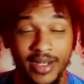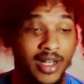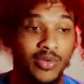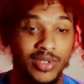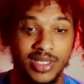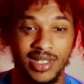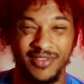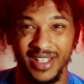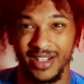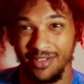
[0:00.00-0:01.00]
and I always love
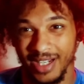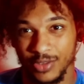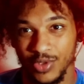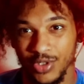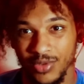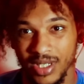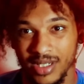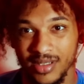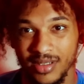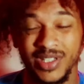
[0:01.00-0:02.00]
to interact with you
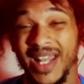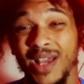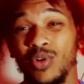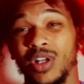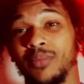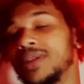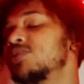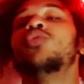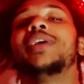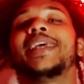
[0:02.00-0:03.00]
guys. Today we're going to be
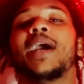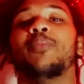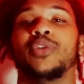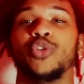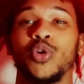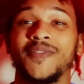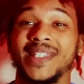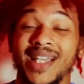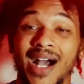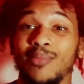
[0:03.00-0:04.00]
recapping
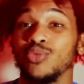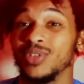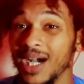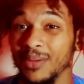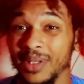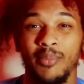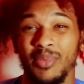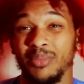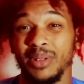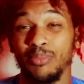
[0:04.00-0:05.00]
UFC Abu Dhabi. I'm
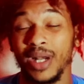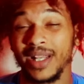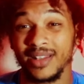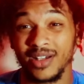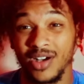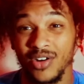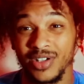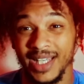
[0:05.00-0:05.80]
going to be breaking the card